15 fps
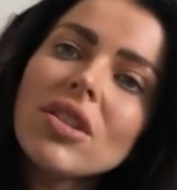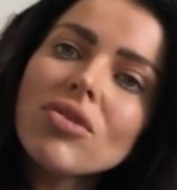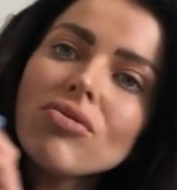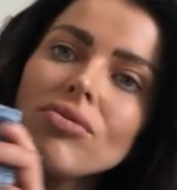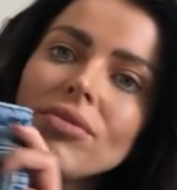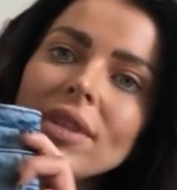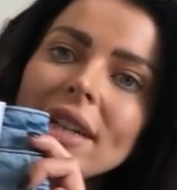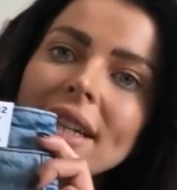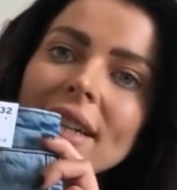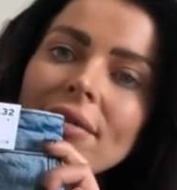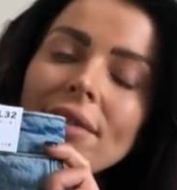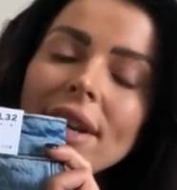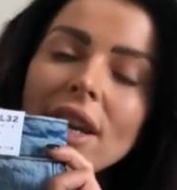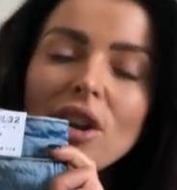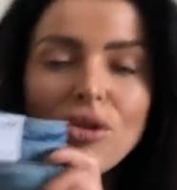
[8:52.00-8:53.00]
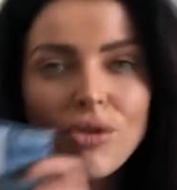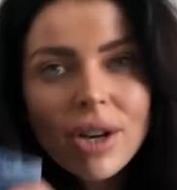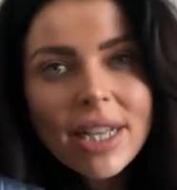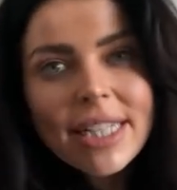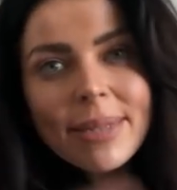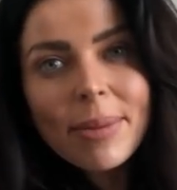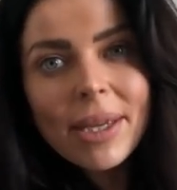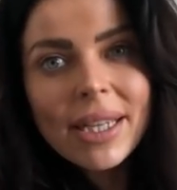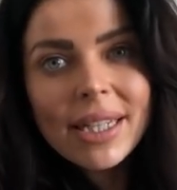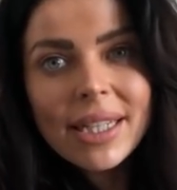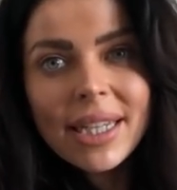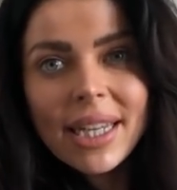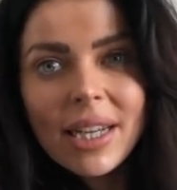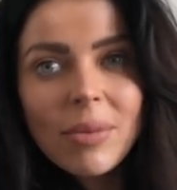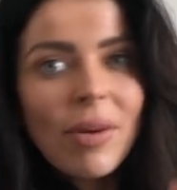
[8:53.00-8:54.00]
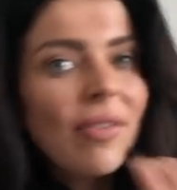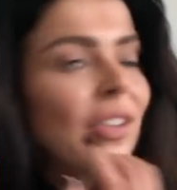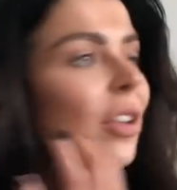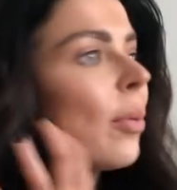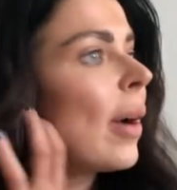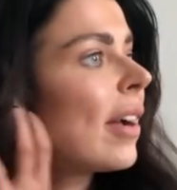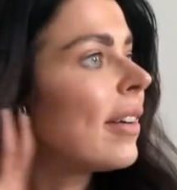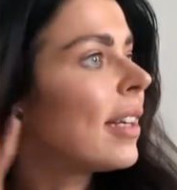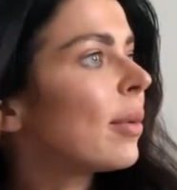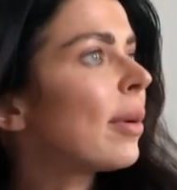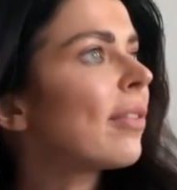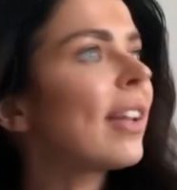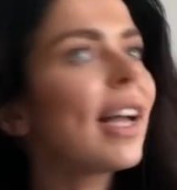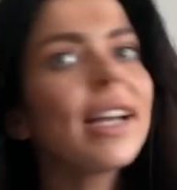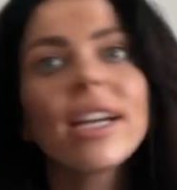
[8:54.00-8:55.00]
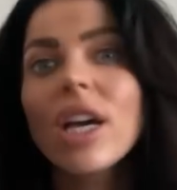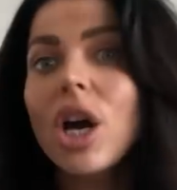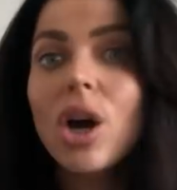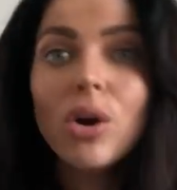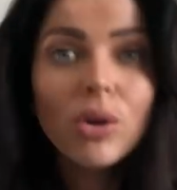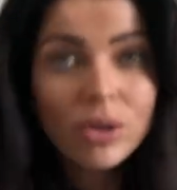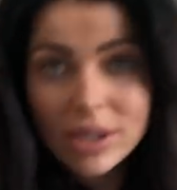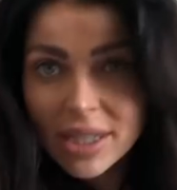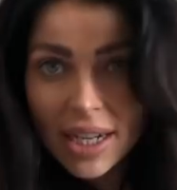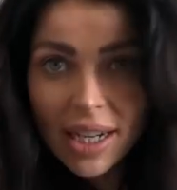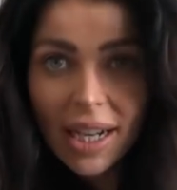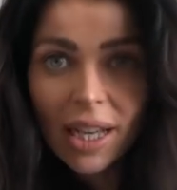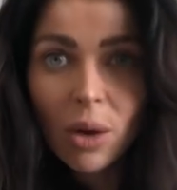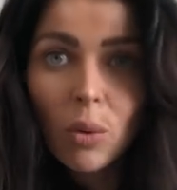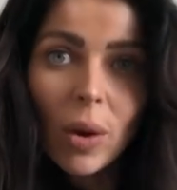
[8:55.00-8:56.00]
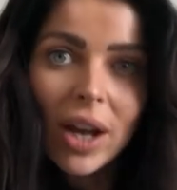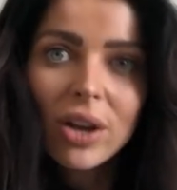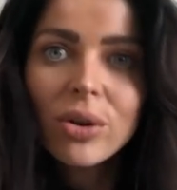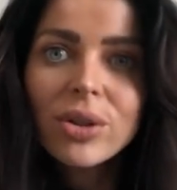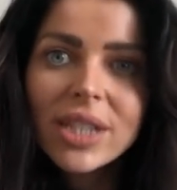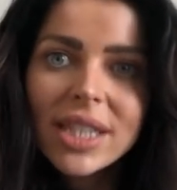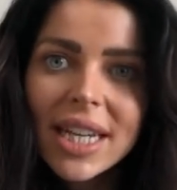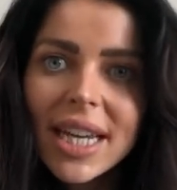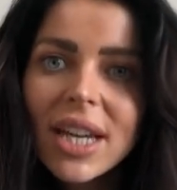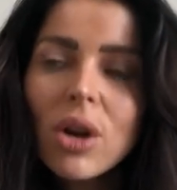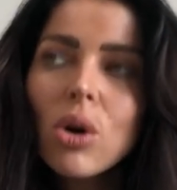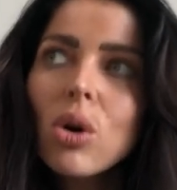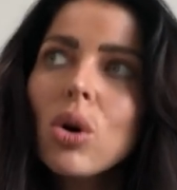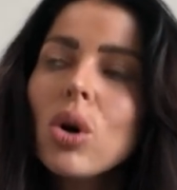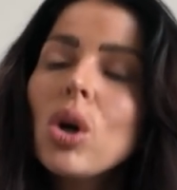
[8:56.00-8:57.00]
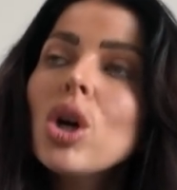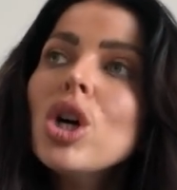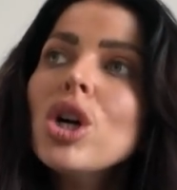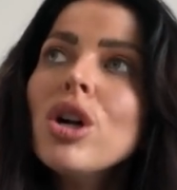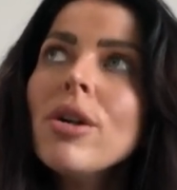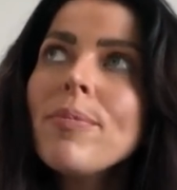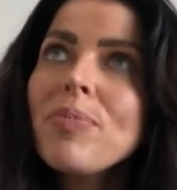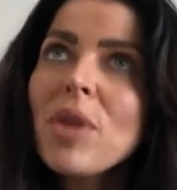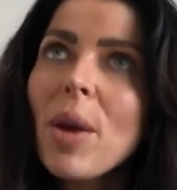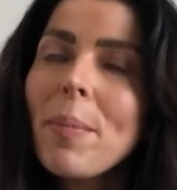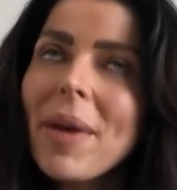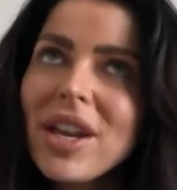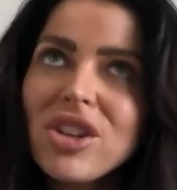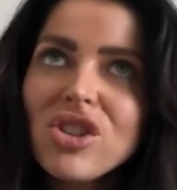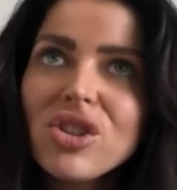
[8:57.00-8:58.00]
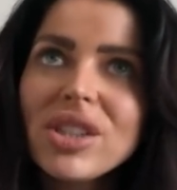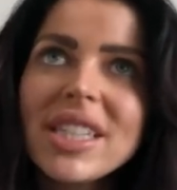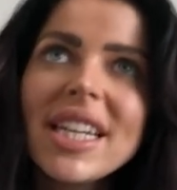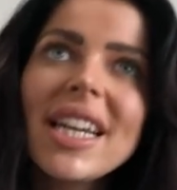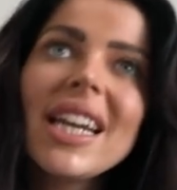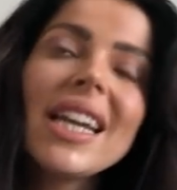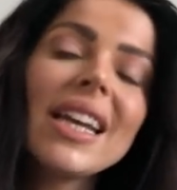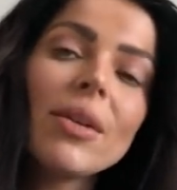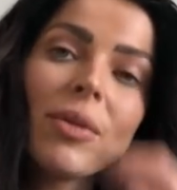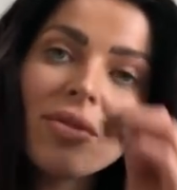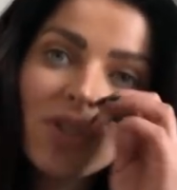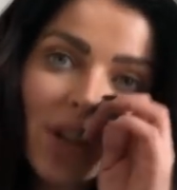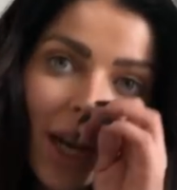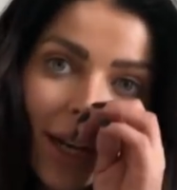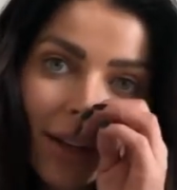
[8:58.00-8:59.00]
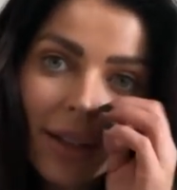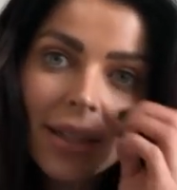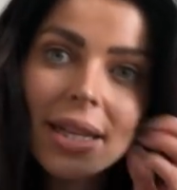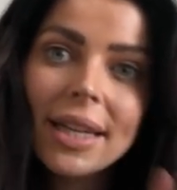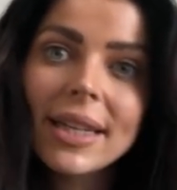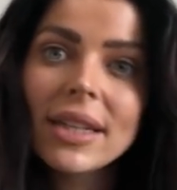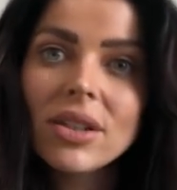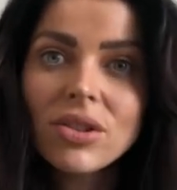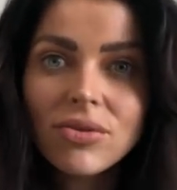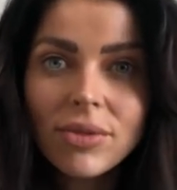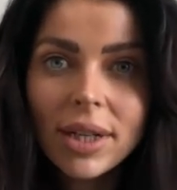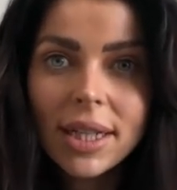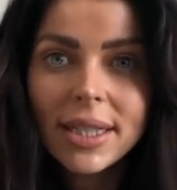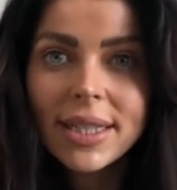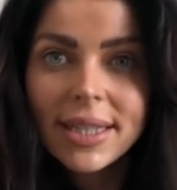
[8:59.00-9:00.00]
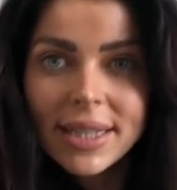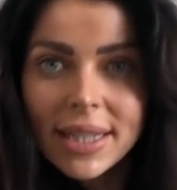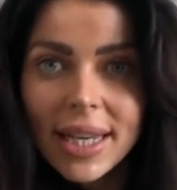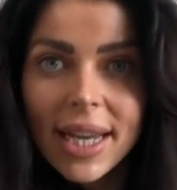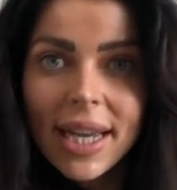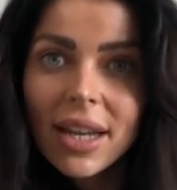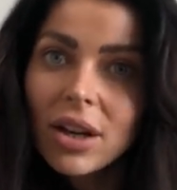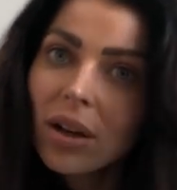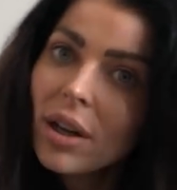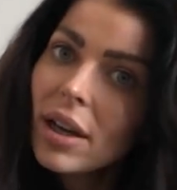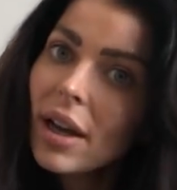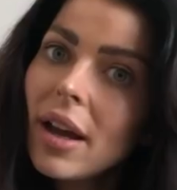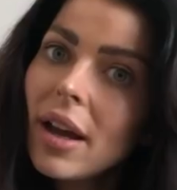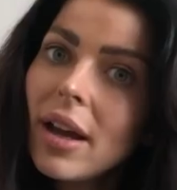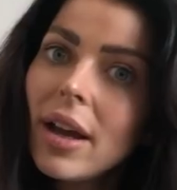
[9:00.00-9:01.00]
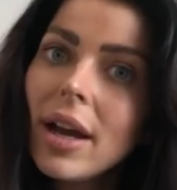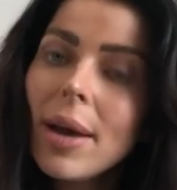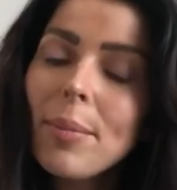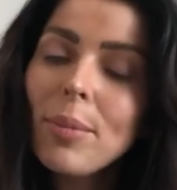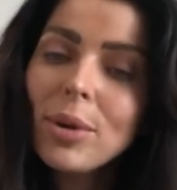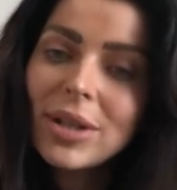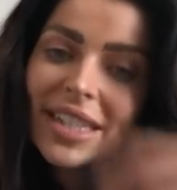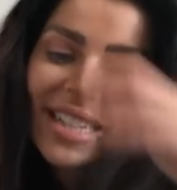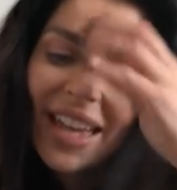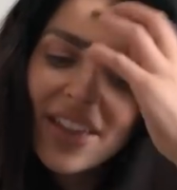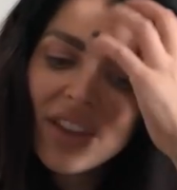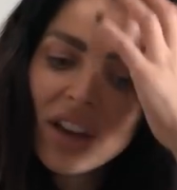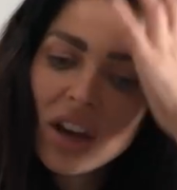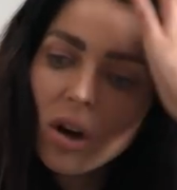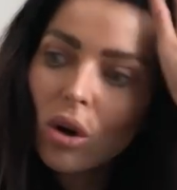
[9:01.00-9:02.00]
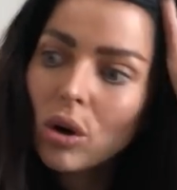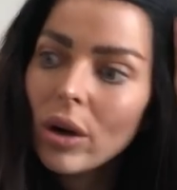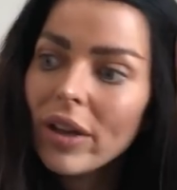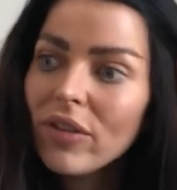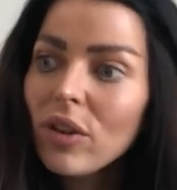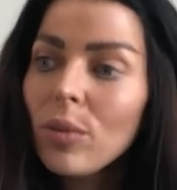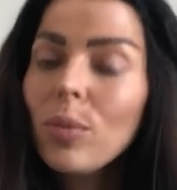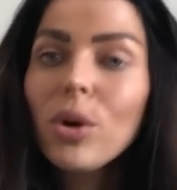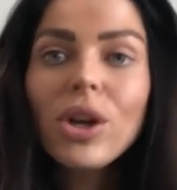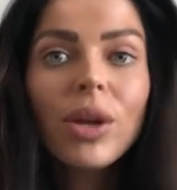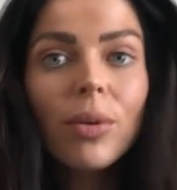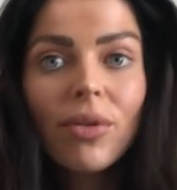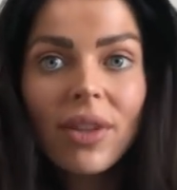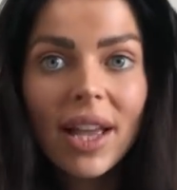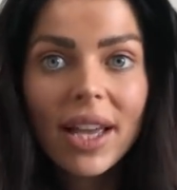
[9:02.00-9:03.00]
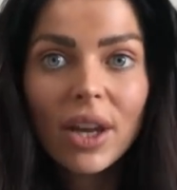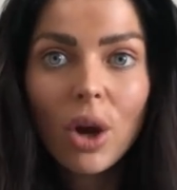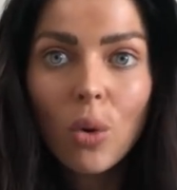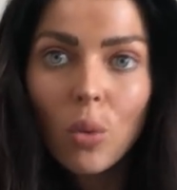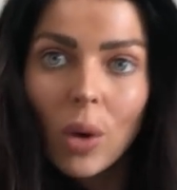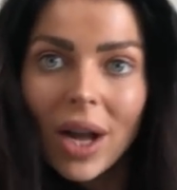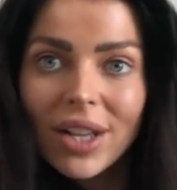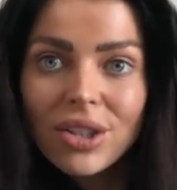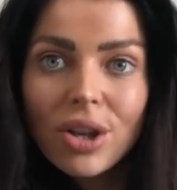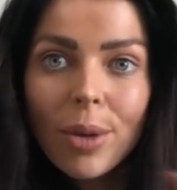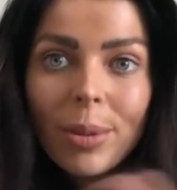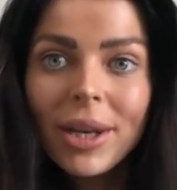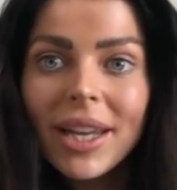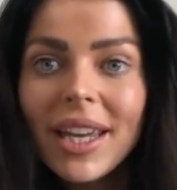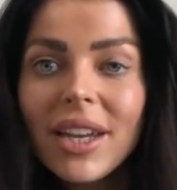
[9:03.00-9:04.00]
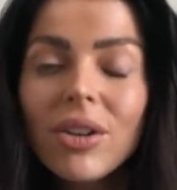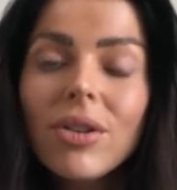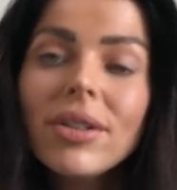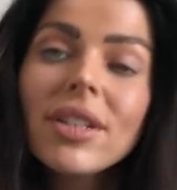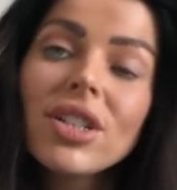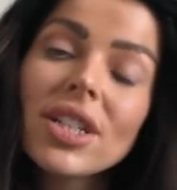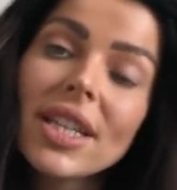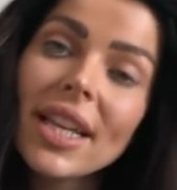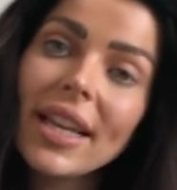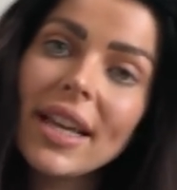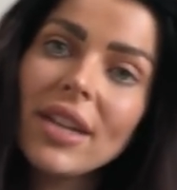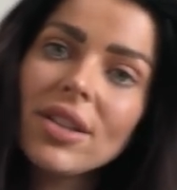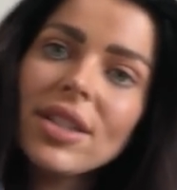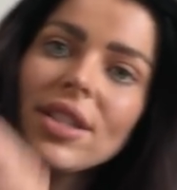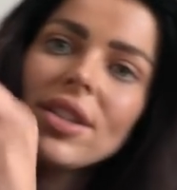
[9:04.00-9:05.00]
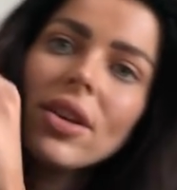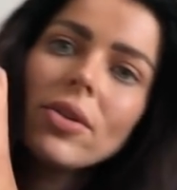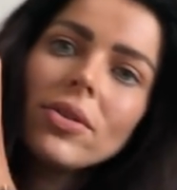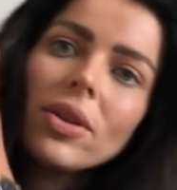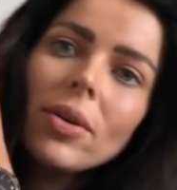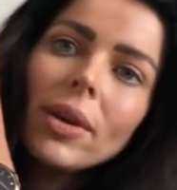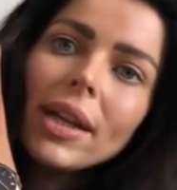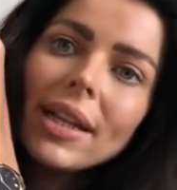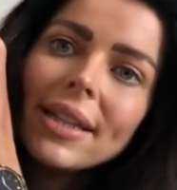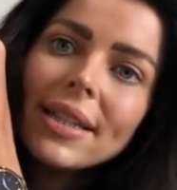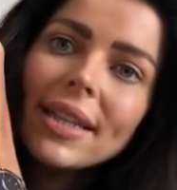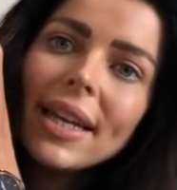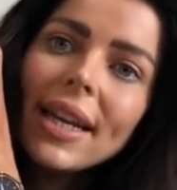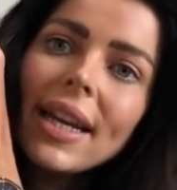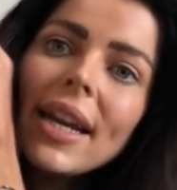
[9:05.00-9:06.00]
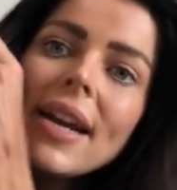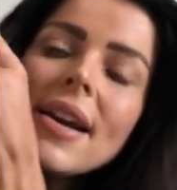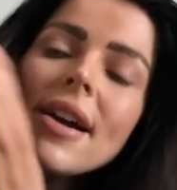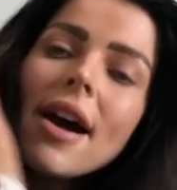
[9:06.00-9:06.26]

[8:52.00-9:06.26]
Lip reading: looks really, really crisp and clean, whether you're wearing it with like a hoodie, like a white hoodie, or a beige hoodie with trainers. Like, it looks really slick and put together, or if you put it with like a white top and heels, I just think it looks so, so classy.